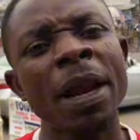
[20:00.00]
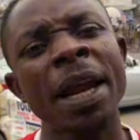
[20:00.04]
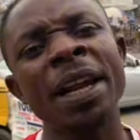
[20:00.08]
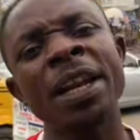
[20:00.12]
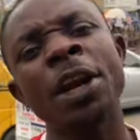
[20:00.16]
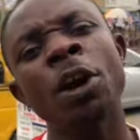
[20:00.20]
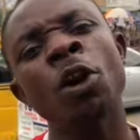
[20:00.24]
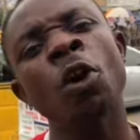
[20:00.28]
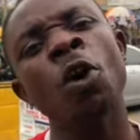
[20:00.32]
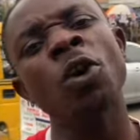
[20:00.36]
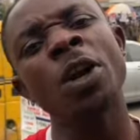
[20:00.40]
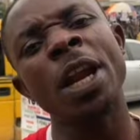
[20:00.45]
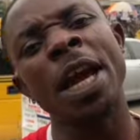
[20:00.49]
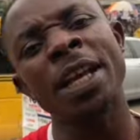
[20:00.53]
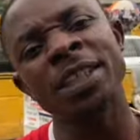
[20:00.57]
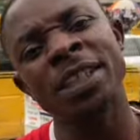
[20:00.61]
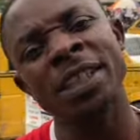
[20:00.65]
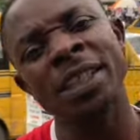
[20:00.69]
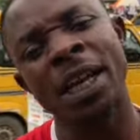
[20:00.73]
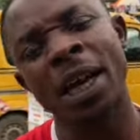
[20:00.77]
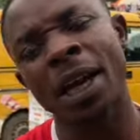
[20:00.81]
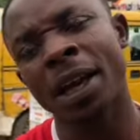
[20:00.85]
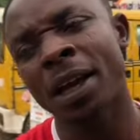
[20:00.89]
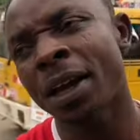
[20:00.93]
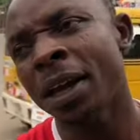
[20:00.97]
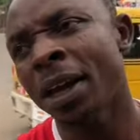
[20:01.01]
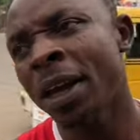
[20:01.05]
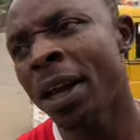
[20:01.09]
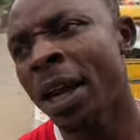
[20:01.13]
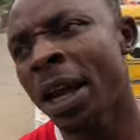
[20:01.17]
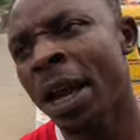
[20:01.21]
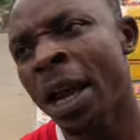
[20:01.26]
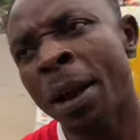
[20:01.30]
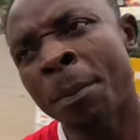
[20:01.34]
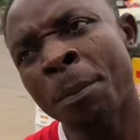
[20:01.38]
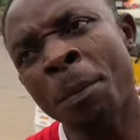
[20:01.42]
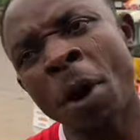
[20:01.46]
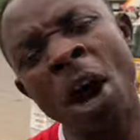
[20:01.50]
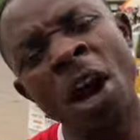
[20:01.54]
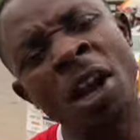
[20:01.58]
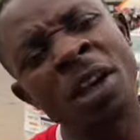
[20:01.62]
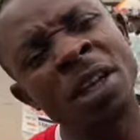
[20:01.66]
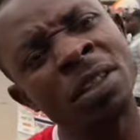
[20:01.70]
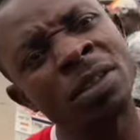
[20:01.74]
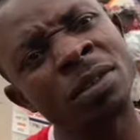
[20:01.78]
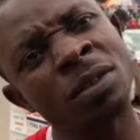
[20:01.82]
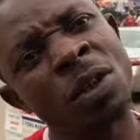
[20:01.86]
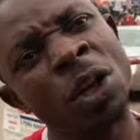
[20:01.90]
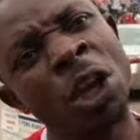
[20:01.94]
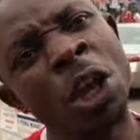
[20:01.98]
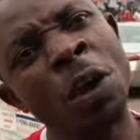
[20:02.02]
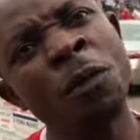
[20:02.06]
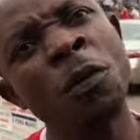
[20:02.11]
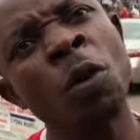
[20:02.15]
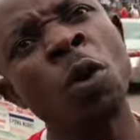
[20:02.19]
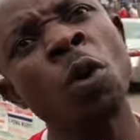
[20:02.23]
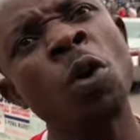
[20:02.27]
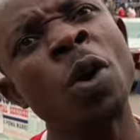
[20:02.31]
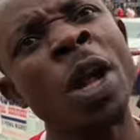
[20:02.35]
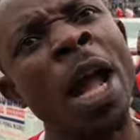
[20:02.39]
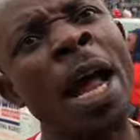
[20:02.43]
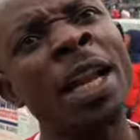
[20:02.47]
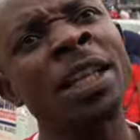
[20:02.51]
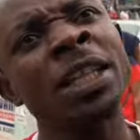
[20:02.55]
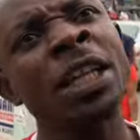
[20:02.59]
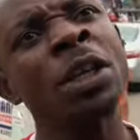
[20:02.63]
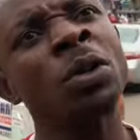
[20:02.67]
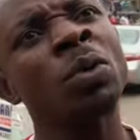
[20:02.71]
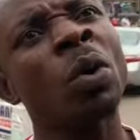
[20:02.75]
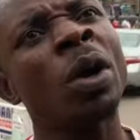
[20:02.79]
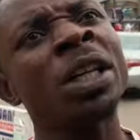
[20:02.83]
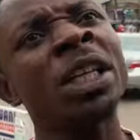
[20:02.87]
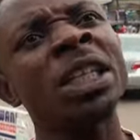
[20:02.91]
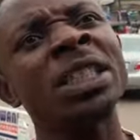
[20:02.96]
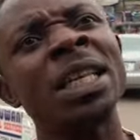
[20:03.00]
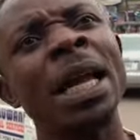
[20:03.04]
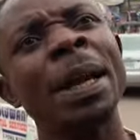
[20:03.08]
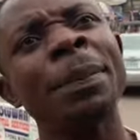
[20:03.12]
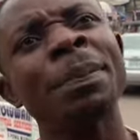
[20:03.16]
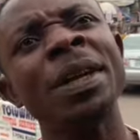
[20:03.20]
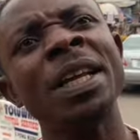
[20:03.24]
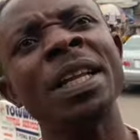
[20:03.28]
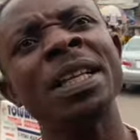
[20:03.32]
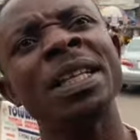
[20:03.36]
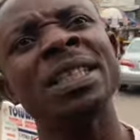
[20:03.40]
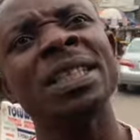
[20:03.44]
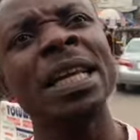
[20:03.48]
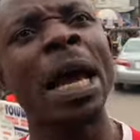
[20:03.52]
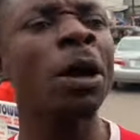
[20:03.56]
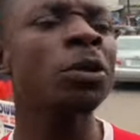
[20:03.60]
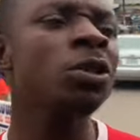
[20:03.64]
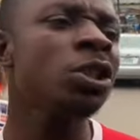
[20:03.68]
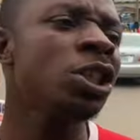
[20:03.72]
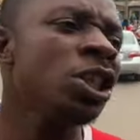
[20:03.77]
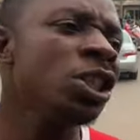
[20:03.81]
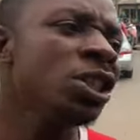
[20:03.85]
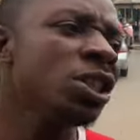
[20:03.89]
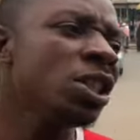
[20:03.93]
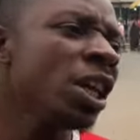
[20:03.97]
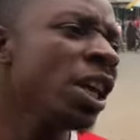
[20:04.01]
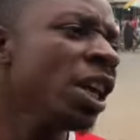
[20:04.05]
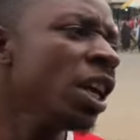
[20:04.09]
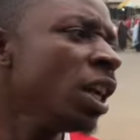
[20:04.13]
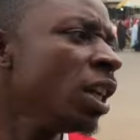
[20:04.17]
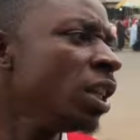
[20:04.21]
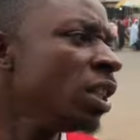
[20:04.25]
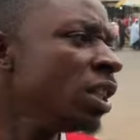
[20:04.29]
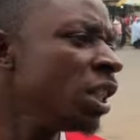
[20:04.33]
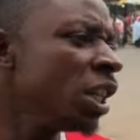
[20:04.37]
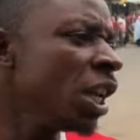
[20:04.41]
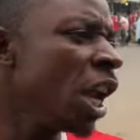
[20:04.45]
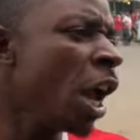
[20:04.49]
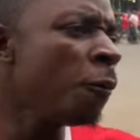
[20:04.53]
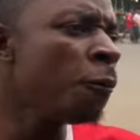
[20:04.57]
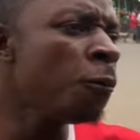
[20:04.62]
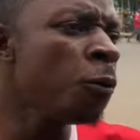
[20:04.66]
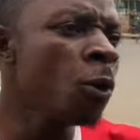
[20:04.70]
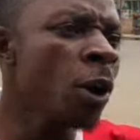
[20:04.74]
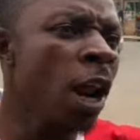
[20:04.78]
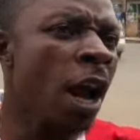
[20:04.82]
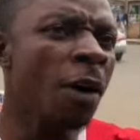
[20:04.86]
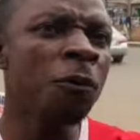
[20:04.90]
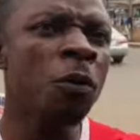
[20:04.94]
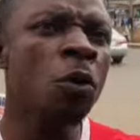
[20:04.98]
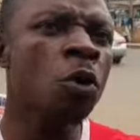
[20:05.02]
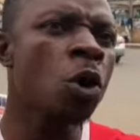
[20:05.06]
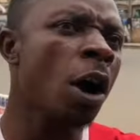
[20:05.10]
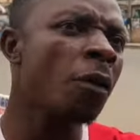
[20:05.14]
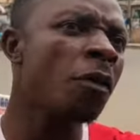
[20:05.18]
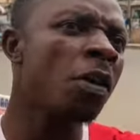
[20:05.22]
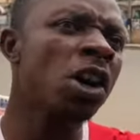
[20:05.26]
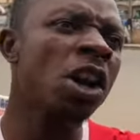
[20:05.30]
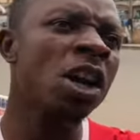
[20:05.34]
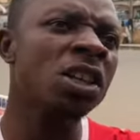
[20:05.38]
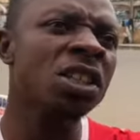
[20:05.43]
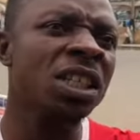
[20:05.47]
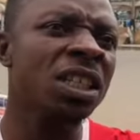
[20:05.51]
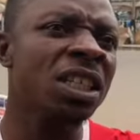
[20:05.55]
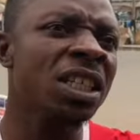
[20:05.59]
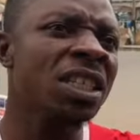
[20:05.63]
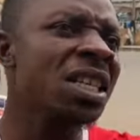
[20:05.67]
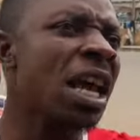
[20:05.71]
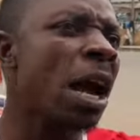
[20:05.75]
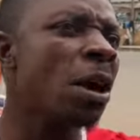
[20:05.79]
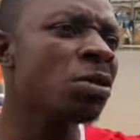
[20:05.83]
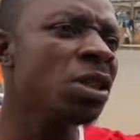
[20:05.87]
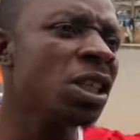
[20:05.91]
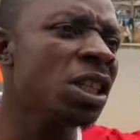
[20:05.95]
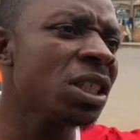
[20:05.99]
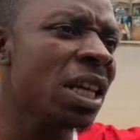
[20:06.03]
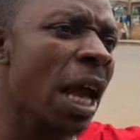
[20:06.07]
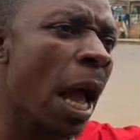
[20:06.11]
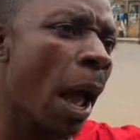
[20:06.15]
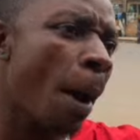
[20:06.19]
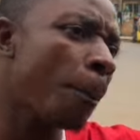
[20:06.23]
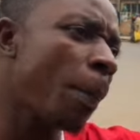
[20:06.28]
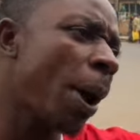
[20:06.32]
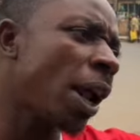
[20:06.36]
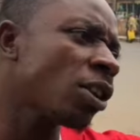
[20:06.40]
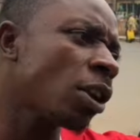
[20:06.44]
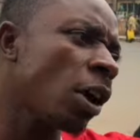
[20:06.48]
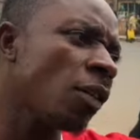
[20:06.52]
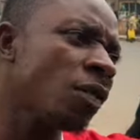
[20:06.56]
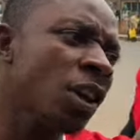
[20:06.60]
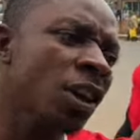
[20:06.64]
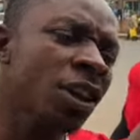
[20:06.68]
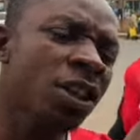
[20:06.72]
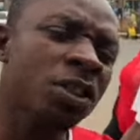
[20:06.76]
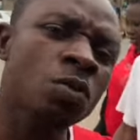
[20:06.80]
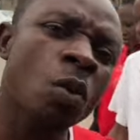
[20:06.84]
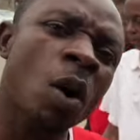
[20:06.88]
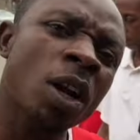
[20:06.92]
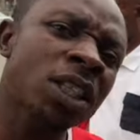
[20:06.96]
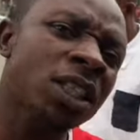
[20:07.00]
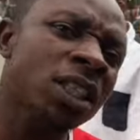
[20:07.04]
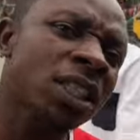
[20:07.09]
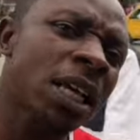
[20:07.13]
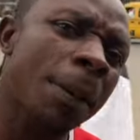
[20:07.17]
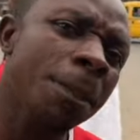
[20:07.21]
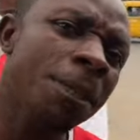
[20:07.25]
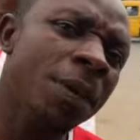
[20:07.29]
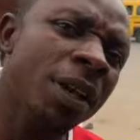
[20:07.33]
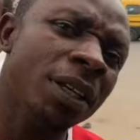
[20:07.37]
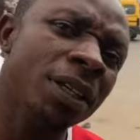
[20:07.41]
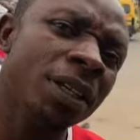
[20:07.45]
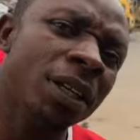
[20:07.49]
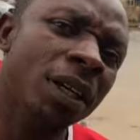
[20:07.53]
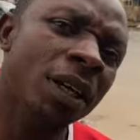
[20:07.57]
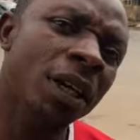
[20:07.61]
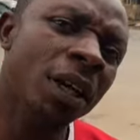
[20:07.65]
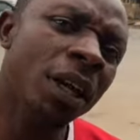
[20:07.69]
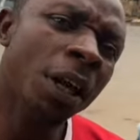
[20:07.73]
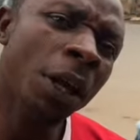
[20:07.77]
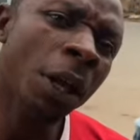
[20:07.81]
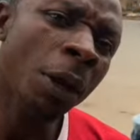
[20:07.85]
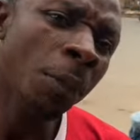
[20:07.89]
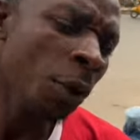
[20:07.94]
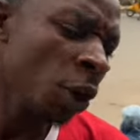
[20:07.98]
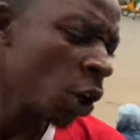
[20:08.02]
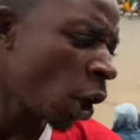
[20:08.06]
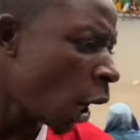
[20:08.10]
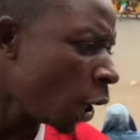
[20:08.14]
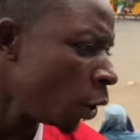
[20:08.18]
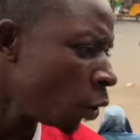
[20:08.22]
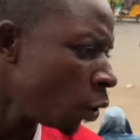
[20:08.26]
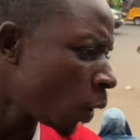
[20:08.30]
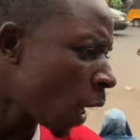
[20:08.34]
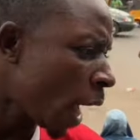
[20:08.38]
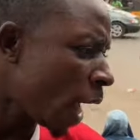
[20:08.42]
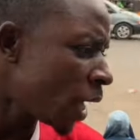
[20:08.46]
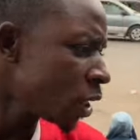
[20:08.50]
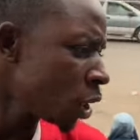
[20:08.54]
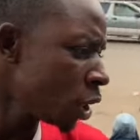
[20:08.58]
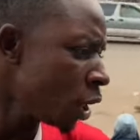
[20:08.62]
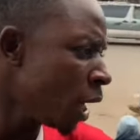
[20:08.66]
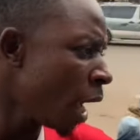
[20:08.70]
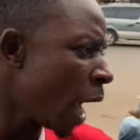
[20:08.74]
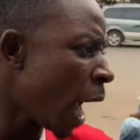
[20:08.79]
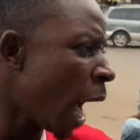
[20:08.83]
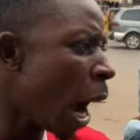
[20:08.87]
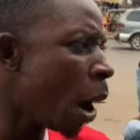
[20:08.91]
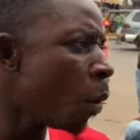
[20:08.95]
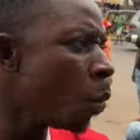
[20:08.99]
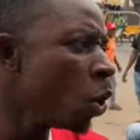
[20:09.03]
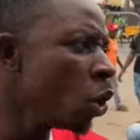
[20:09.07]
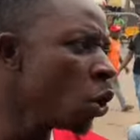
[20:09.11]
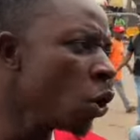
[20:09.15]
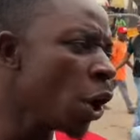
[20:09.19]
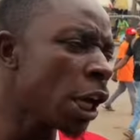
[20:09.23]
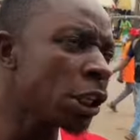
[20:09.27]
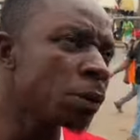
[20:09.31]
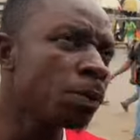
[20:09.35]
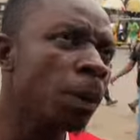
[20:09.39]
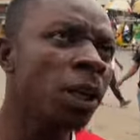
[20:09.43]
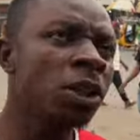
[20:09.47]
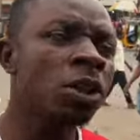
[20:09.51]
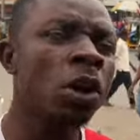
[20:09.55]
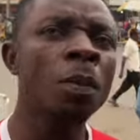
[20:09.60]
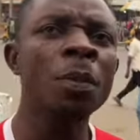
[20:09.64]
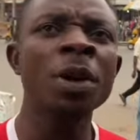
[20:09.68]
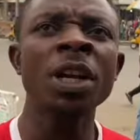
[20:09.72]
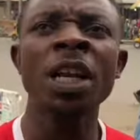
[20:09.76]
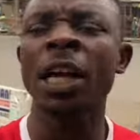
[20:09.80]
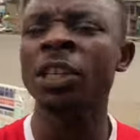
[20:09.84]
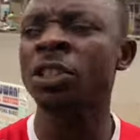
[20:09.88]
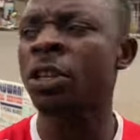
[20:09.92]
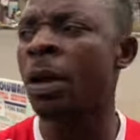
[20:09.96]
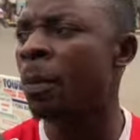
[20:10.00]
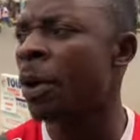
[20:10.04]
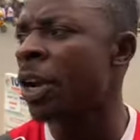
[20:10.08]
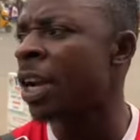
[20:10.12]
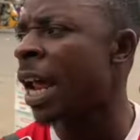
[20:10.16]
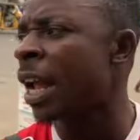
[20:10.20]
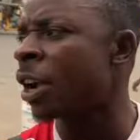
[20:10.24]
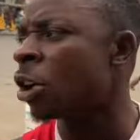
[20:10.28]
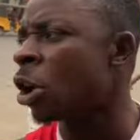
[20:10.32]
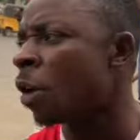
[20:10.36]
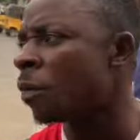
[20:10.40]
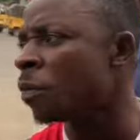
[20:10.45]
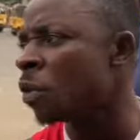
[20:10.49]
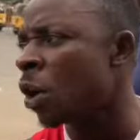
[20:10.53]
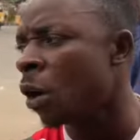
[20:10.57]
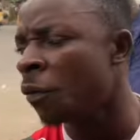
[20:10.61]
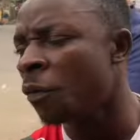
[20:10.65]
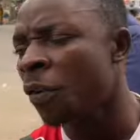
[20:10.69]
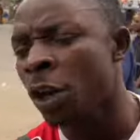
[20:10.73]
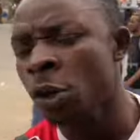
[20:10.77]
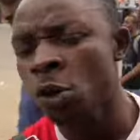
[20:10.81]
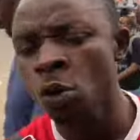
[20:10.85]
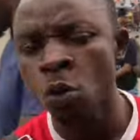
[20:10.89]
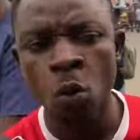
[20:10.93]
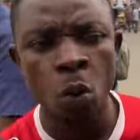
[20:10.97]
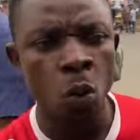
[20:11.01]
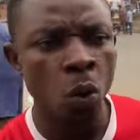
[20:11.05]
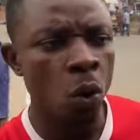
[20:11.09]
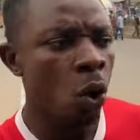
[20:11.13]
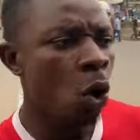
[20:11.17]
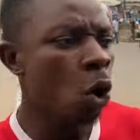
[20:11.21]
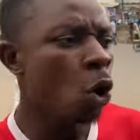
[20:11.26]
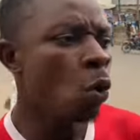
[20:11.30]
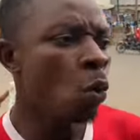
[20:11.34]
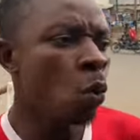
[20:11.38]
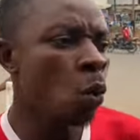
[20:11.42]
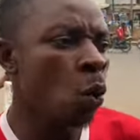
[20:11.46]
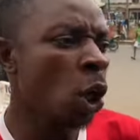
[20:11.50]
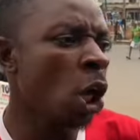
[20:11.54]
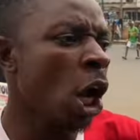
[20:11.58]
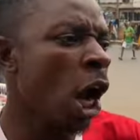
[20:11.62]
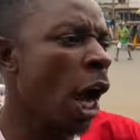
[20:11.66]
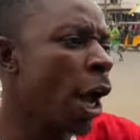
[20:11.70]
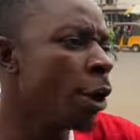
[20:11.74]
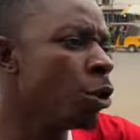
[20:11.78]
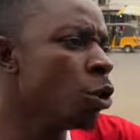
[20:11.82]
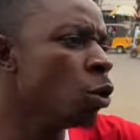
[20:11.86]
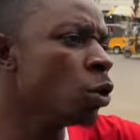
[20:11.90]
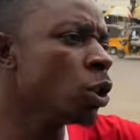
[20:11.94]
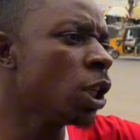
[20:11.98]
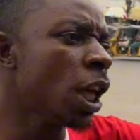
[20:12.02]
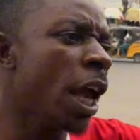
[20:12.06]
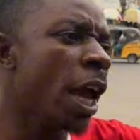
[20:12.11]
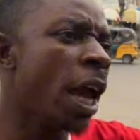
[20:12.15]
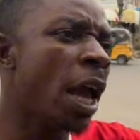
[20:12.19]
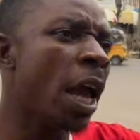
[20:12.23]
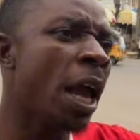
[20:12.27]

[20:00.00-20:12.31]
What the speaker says: that they hold Nigeria. But if you look at it, what is happening in the southeast, the Fulani governors in the southeast are part of what is happening. Because you can see, how will you explain to me that somebody like governor of Atiku will go and use